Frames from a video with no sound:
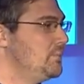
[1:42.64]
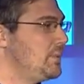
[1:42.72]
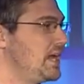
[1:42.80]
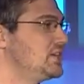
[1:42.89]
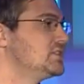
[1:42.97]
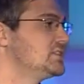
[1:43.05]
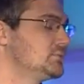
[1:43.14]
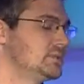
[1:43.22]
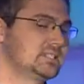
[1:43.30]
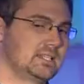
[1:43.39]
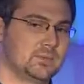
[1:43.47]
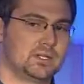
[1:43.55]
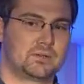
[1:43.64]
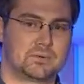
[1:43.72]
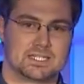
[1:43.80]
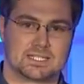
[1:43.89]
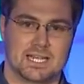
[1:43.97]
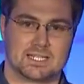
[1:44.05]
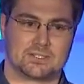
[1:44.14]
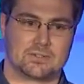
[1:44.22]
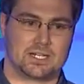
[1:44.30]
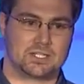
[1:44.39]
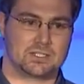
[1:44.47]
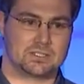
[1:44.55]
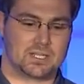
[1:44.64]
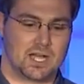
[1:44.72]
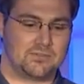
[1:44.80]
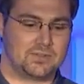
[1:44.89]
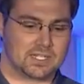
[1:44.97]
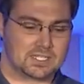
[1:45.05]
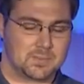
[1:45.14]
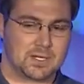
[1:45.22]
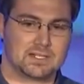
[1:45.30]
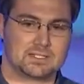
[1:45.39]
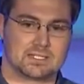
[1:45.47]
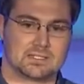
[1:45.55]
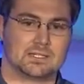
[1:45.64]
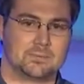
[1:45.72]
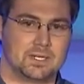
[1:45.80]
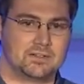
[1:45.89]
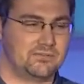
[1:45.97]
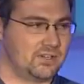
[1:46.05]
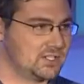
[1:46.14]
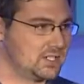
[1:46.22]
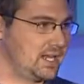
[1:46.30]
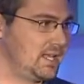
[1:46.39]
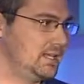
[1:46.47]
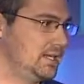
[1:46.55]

patients with similar wrist lacerations often experience limited function,